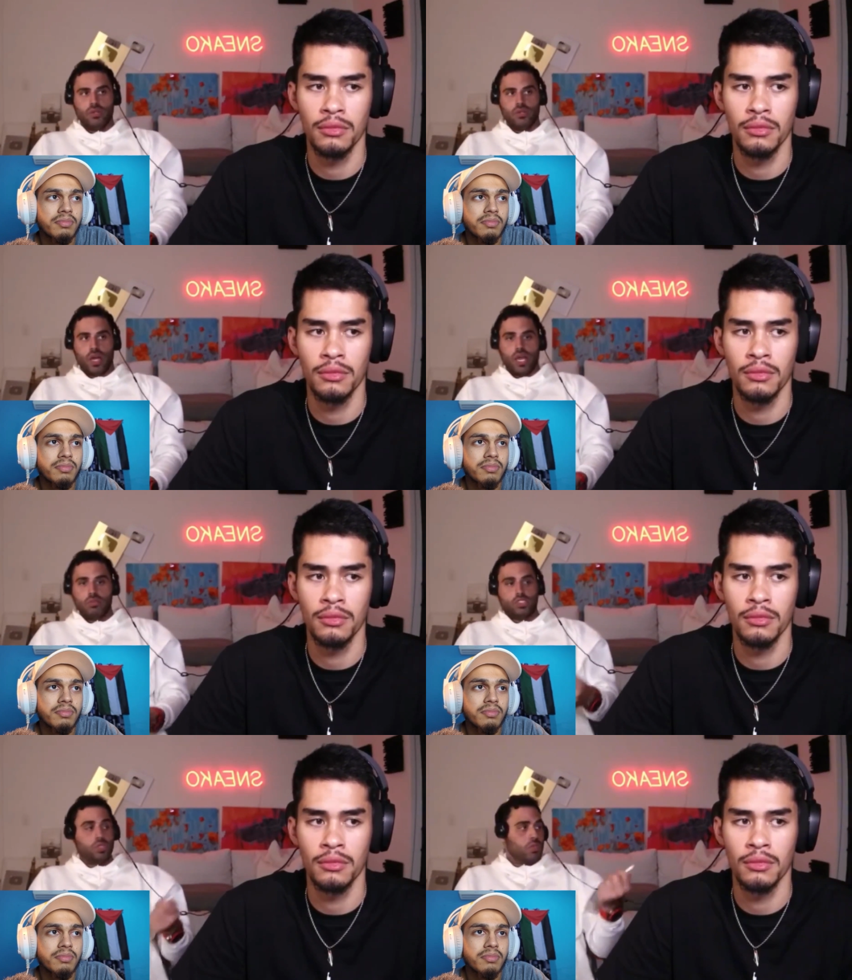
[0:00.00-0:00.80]
Speaker 1: I'm
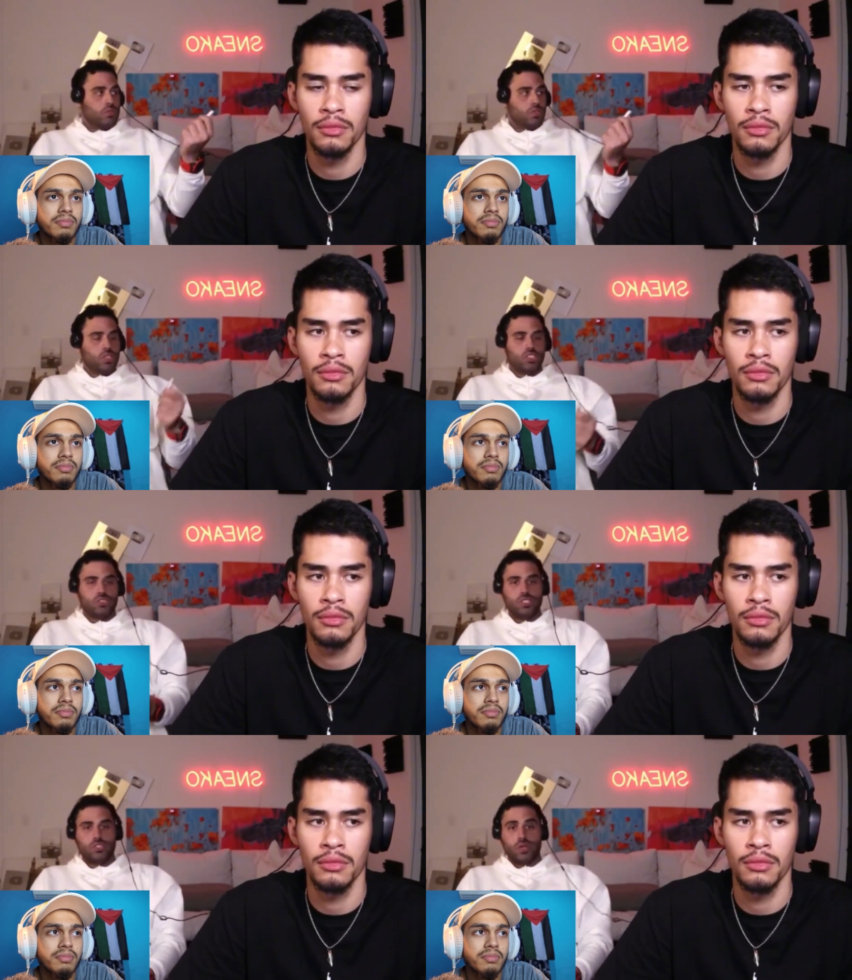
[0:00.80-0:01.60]
sometimes on the
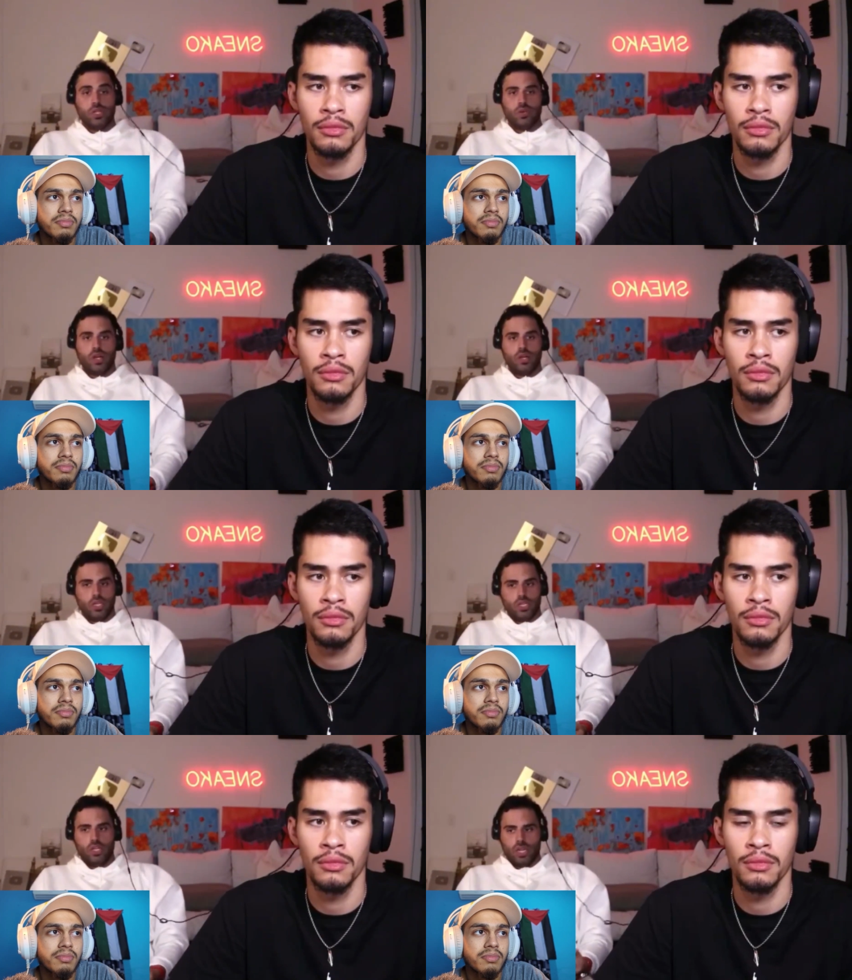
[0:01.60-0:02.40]
streets running around like you
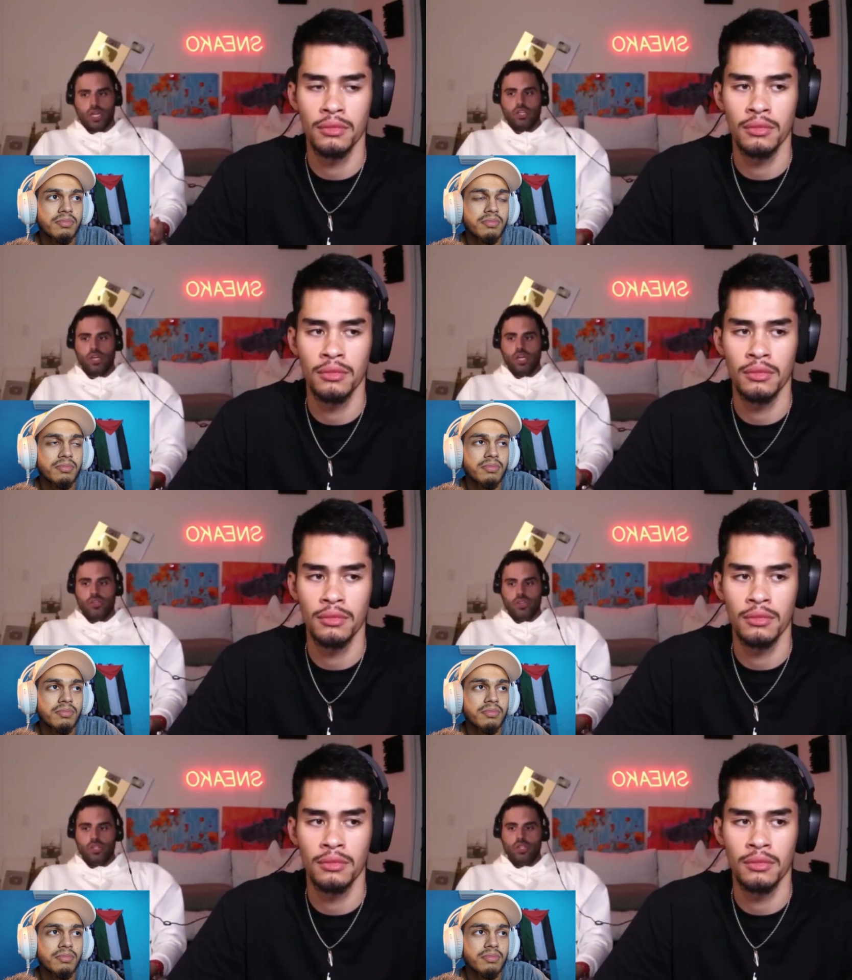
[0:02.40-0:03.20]
know, like you.
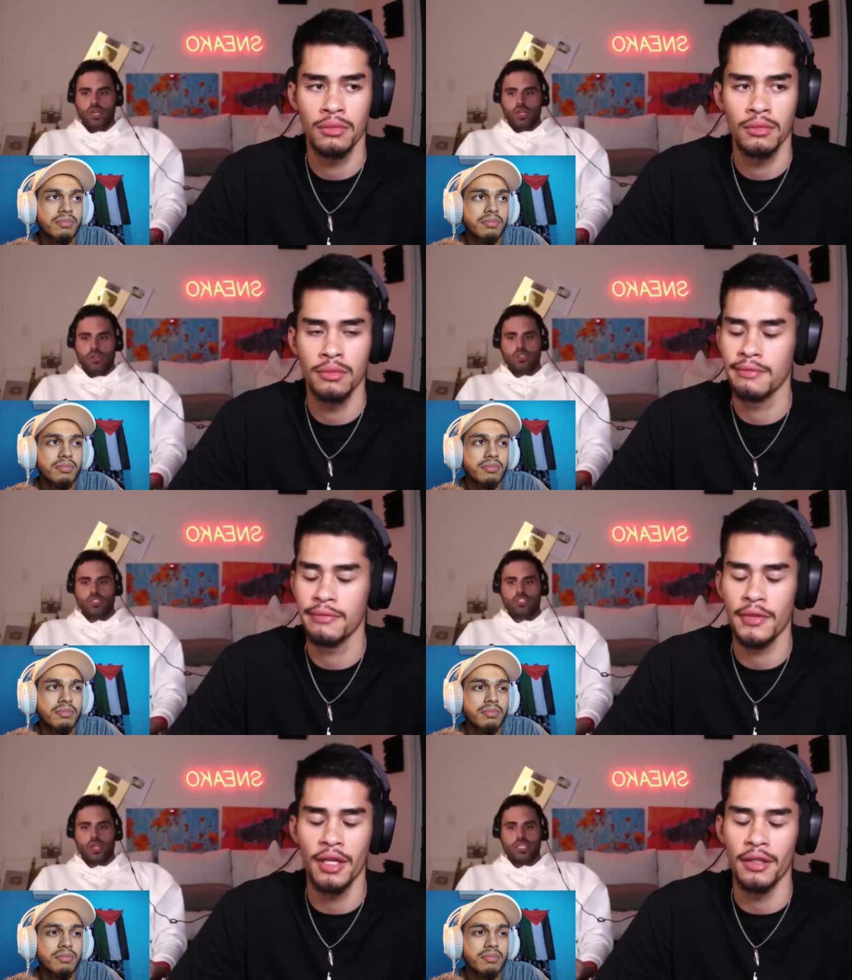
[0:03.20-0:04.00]
Those are no.
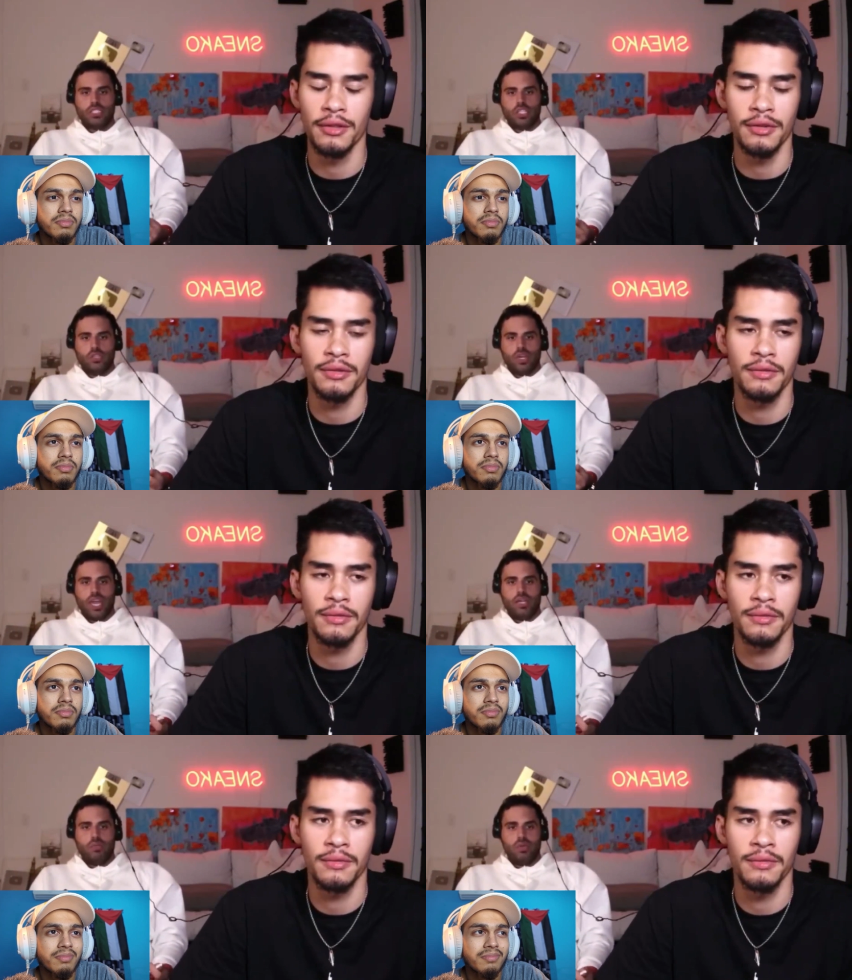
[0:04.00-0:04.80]
traits that you
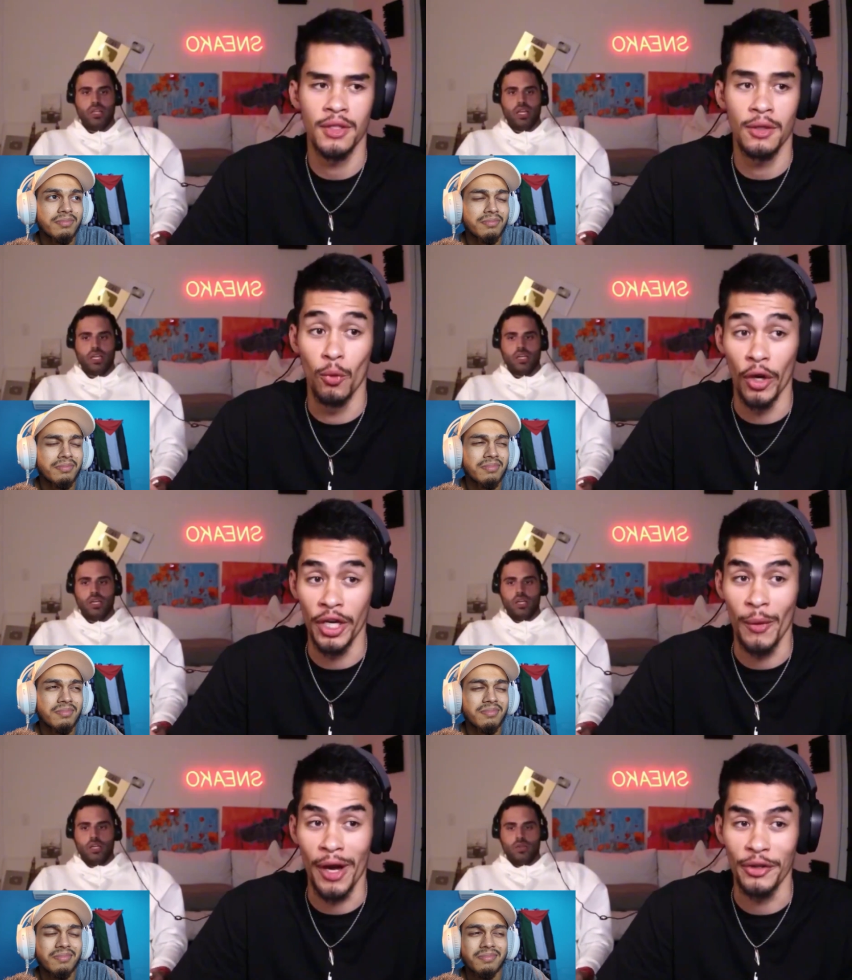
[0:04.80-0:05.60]
can be like. Running around on the